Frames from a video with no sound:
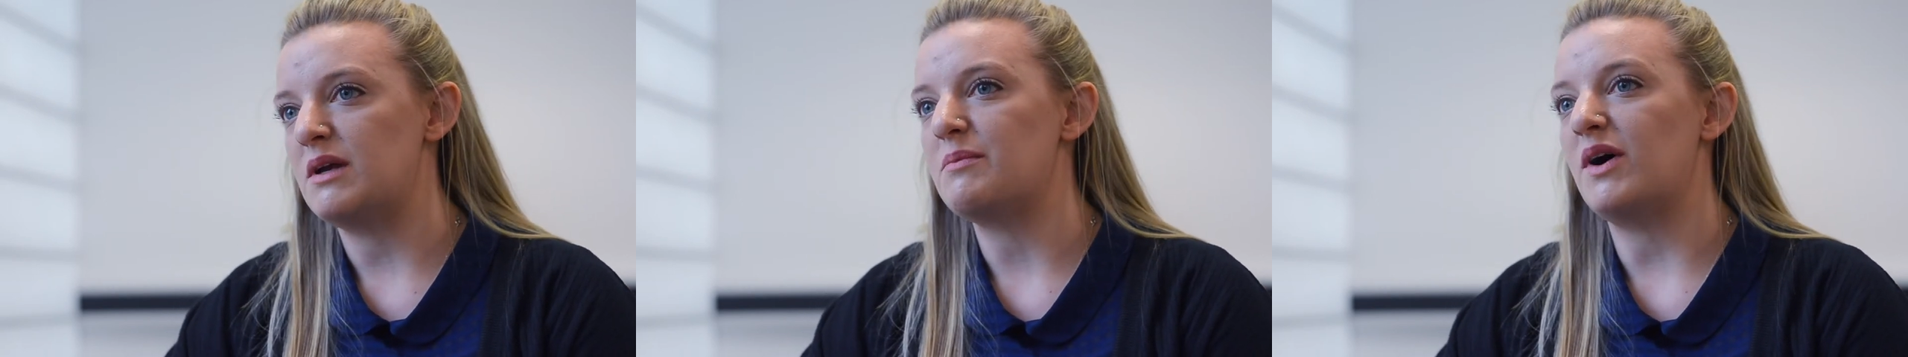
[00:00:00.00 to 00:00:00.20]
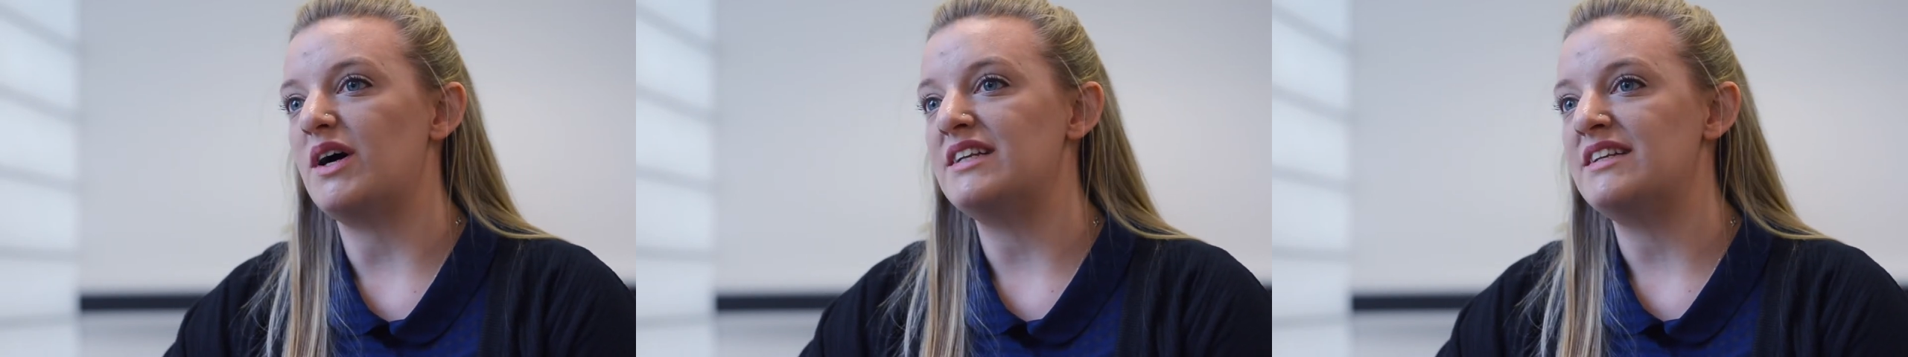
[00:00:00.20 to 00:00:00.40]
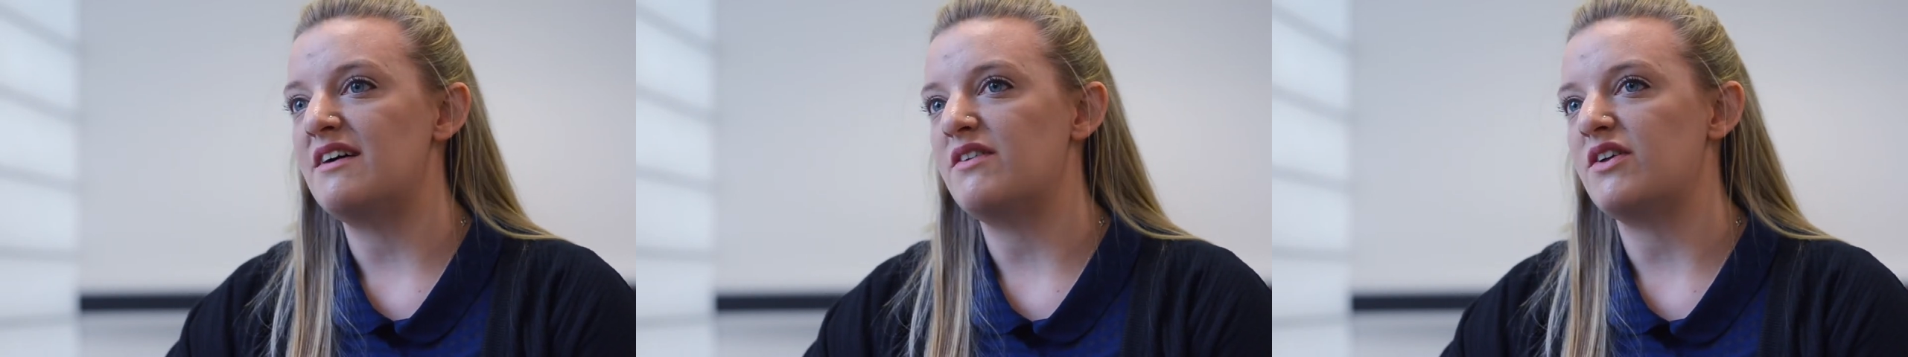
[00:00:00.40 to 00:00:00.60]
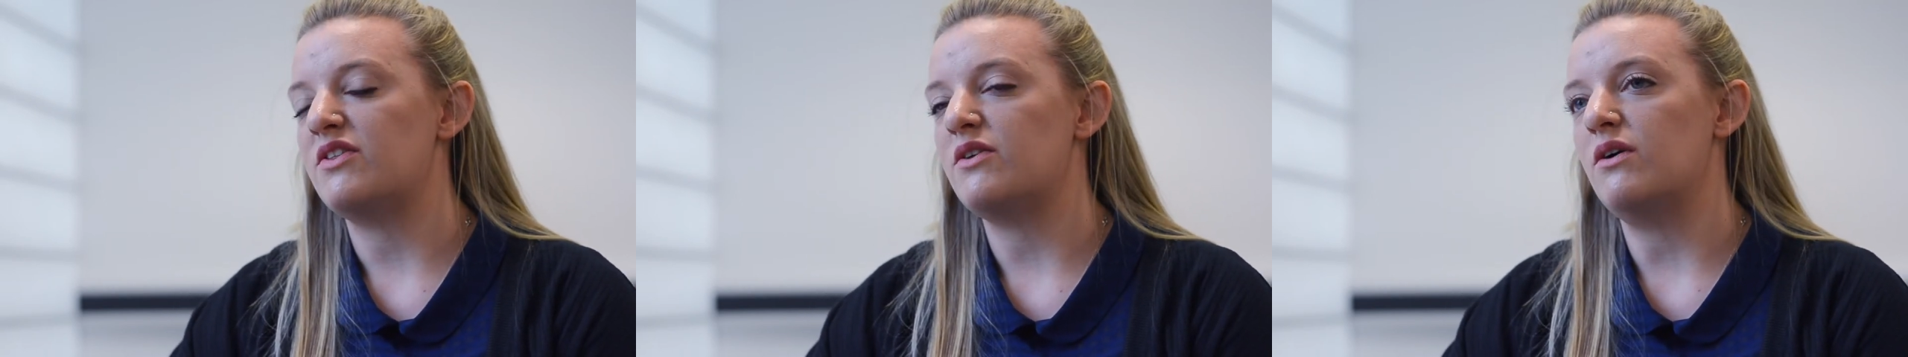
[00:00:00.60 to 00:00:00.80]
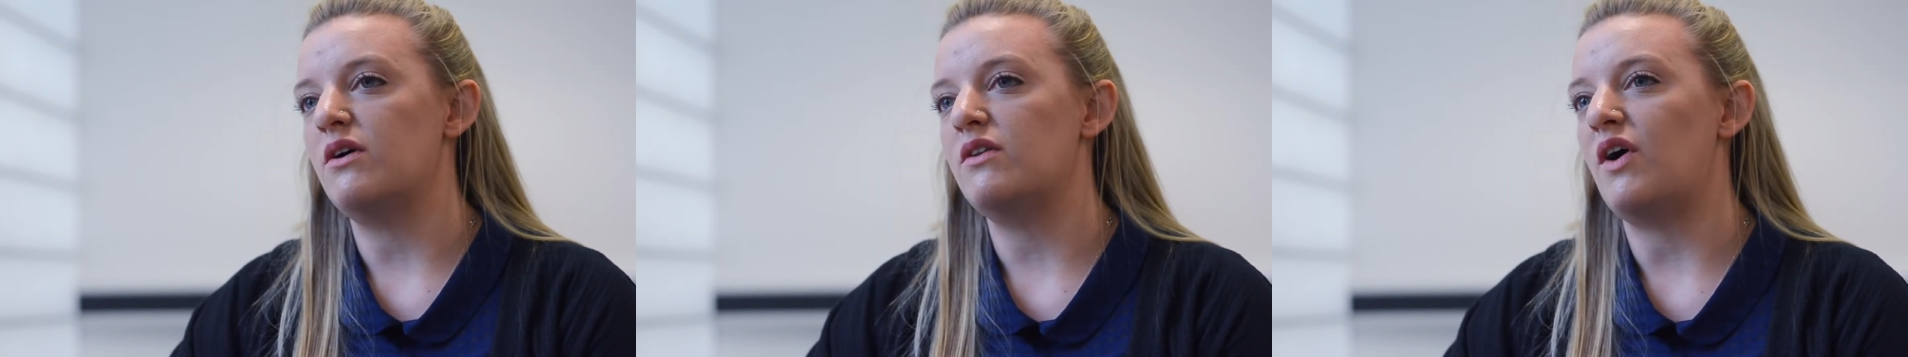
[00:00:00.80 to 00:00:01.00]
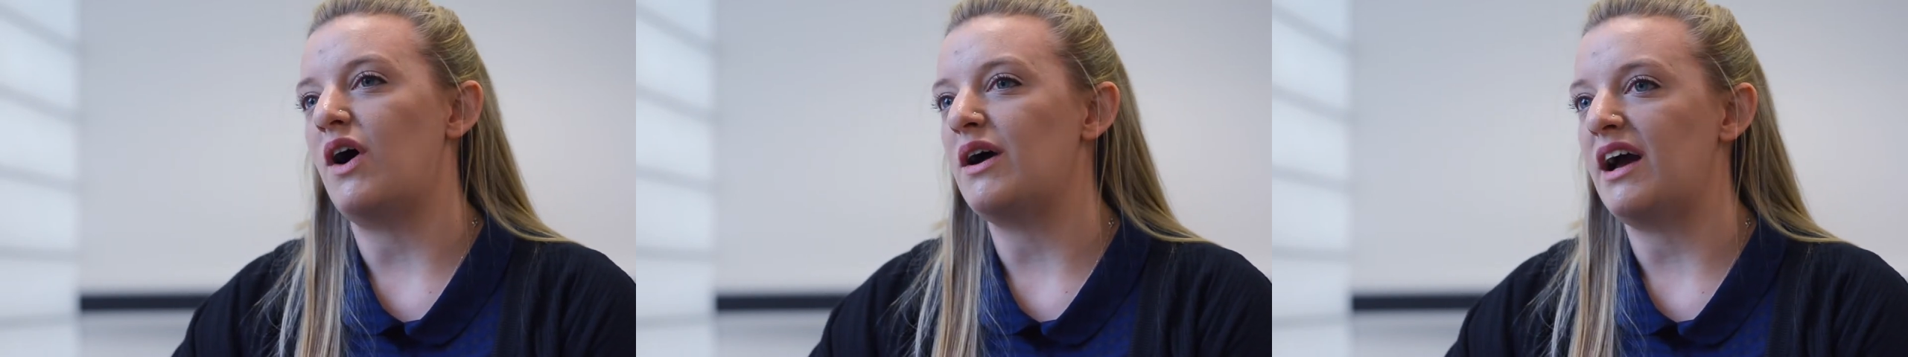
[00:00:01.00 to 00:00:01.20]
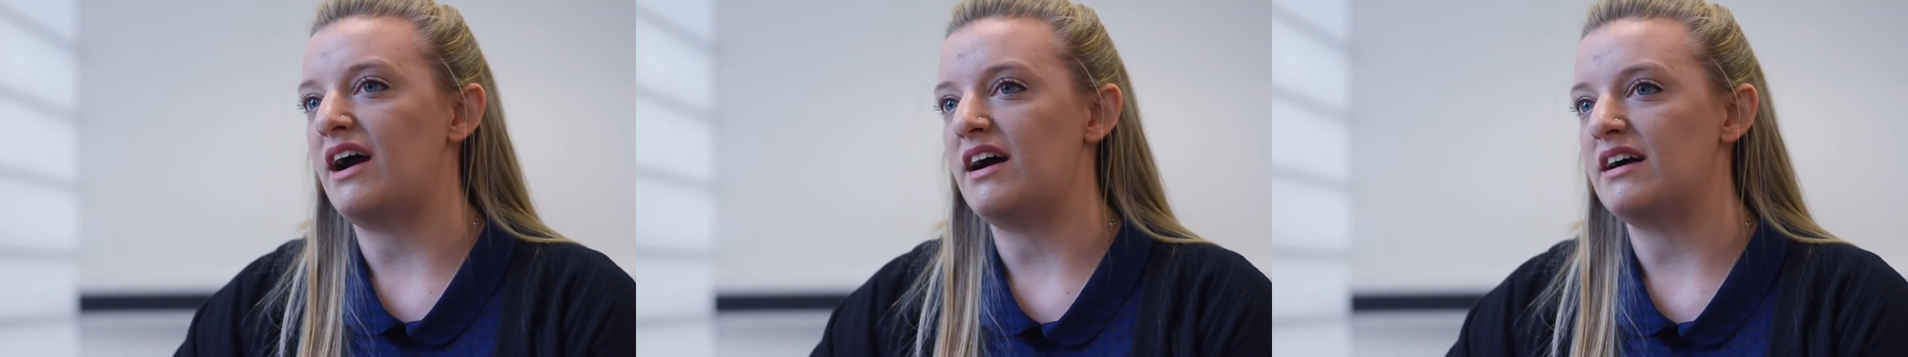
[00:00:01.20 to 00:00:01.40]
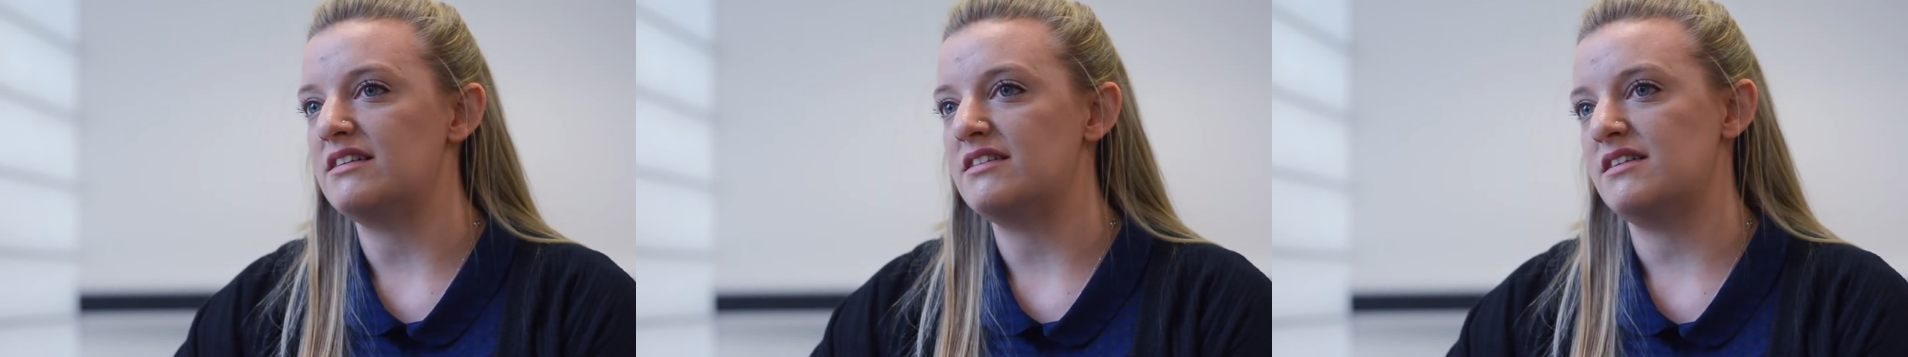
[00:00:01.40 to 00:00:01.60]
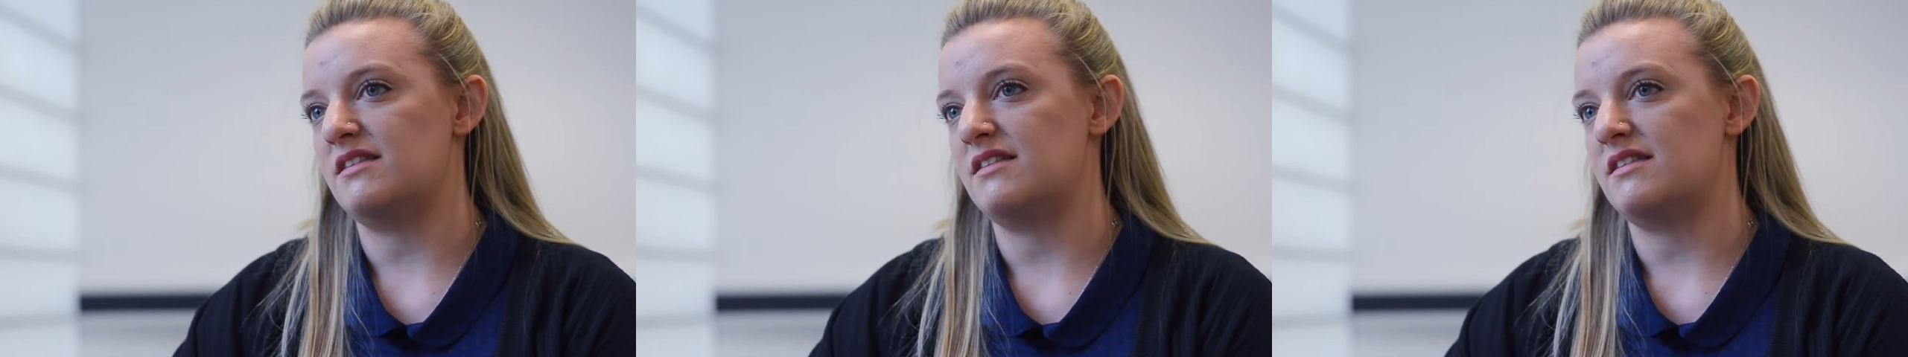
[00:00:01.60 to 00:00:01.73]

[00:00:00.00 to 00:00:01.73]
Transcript: but I never thought that I had